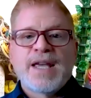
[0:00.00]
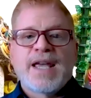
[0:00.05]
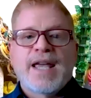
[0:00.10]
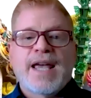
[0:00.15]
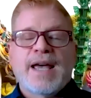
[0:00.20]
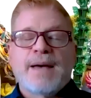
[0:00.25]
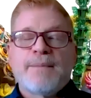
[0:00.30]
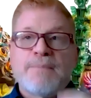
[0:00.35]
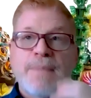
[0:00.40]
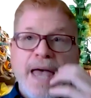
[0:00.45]

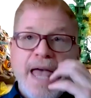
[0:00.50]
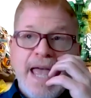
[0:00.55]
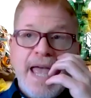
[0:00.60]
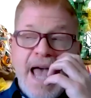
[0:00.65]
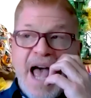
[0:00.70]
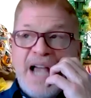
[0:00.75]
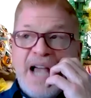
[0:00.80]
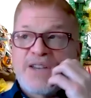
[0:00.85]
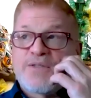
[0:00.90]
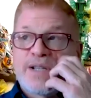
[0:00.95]
It may
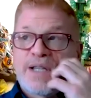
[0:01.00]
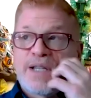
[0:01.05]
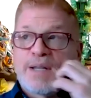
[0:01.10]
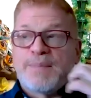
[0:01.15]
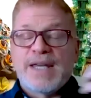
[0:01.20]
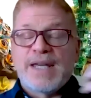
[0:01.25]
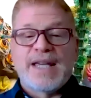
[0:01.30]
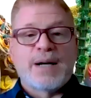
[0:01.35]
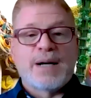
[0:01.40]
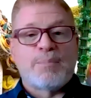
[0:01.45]
actually
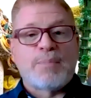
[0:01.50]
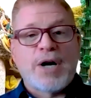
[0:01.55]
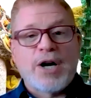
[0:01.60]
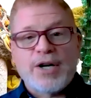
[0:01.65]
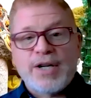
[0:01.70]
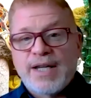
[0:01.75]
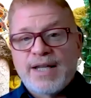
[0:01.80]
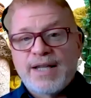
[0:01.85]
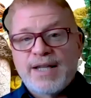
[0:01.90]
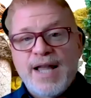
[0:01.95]
be in a
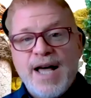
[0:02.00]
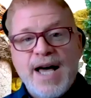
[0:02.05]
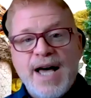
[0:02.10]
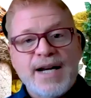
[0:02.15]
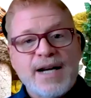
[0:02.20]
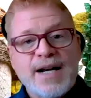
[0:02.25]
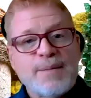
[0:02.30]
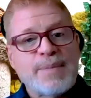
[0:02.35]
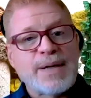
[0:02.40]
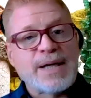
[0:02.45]
parking lot
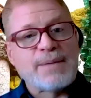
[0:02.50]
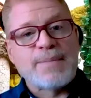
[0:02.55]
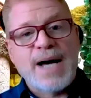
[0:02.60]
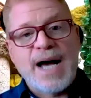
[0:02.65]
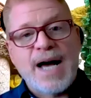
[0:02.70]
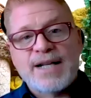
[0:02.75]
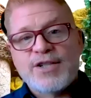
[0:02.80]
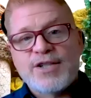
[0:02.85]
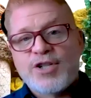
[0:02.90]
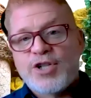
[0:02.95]
at a big
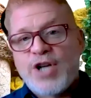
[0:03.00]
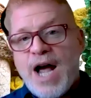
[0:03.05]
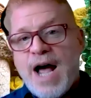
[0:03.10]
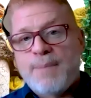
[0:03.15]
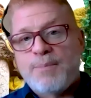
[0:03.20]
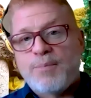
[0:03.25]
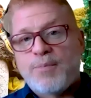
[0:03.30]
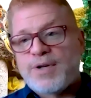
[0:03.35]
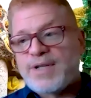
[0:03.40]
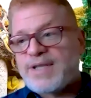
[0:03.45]
box
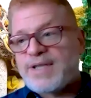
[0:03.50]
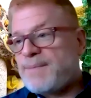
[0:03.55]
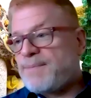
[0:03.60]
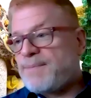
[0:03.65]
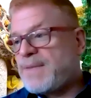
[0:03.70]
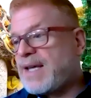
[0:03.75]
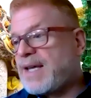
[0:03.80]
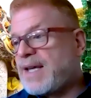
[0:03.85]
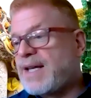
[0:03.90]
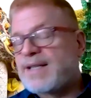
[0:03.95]
shop where
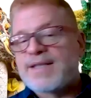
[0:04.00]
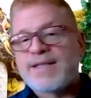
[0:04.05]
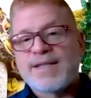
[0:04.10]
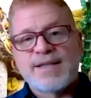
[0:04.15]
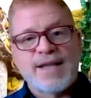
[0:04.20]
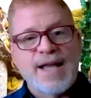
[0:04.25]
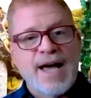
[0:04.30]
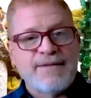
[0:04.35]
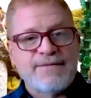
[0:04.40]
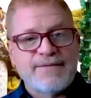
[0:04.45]
something gets
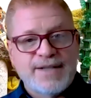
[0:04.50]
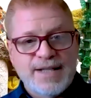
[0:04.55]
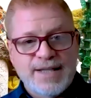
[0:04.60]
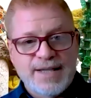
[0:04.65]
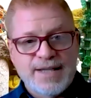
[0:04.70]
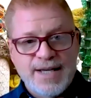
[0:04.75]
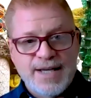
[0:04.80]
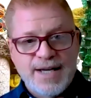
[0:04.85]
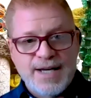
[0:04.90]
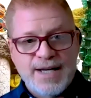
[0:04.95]
left
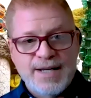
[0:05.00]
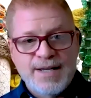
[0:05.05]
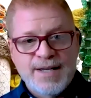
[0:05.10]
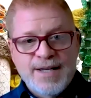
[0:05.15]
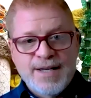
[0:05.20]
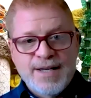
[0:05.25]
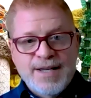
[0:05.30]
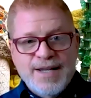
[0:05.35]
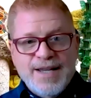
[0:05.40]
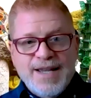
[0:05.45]
in the
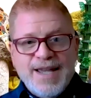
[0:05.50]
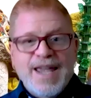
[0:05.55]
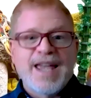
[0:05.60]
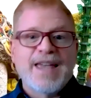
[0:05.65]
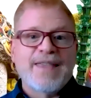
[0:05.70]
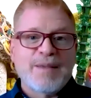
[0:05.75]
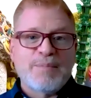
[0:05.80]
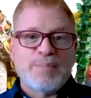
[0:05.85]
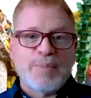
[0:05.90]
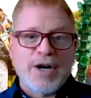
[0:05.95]

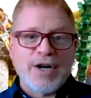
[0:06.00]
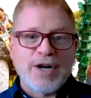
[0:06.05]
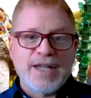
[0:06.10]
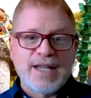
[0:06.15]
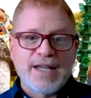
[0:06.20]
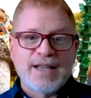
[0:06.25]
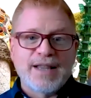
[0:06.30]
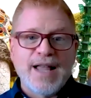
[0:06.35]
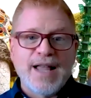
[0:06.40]
in the parking